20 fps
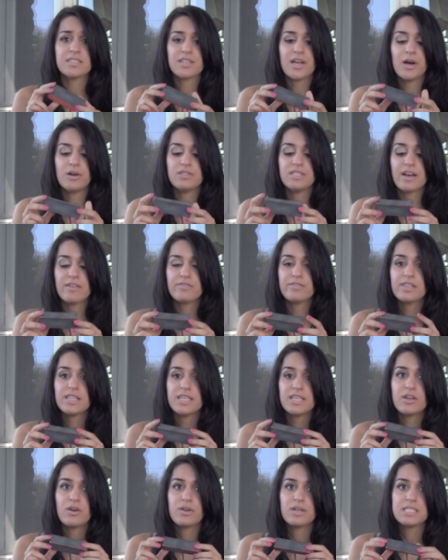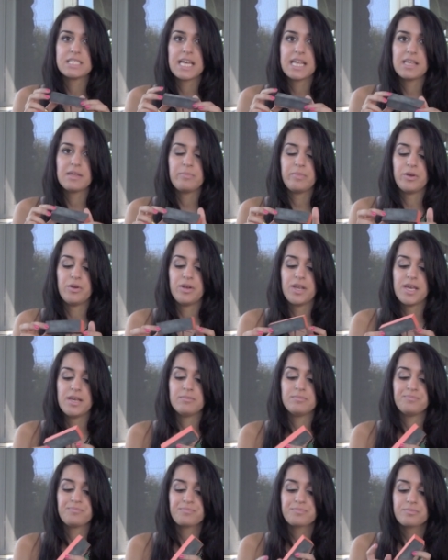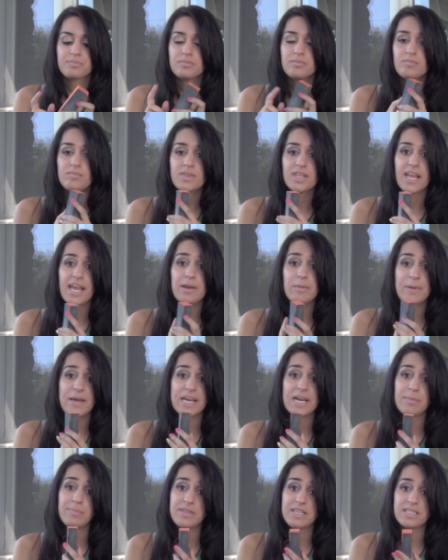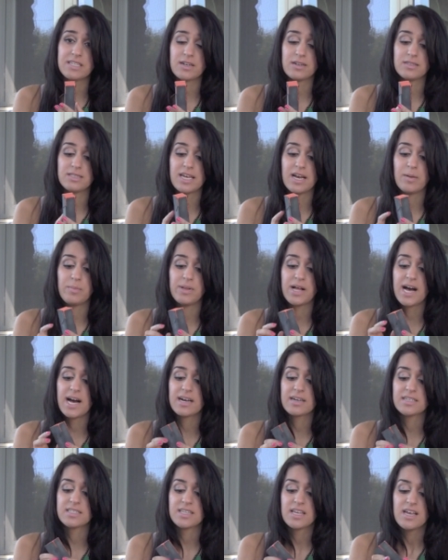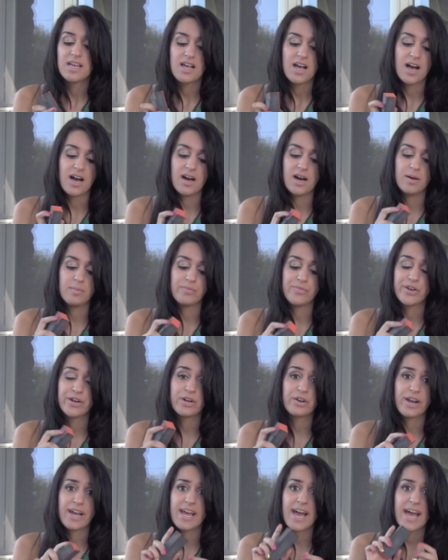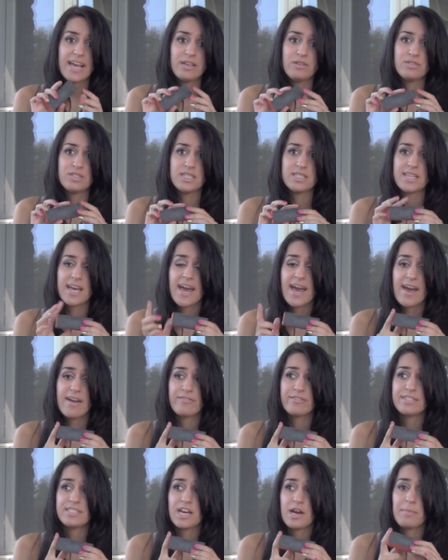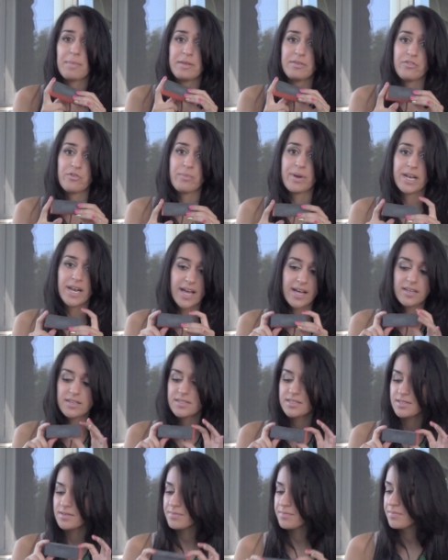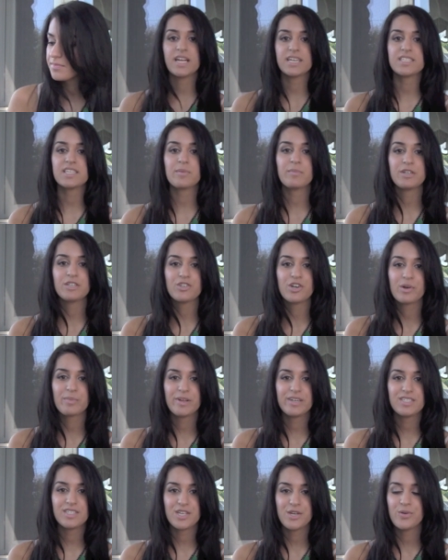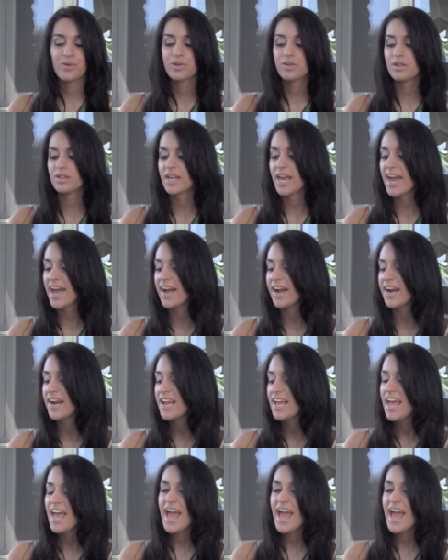So definitely go to Sally Beauty and pick up these little nail blocks um, they're great. I use this every time I do my nails. Next thing I'm going to talk about is cuticle care.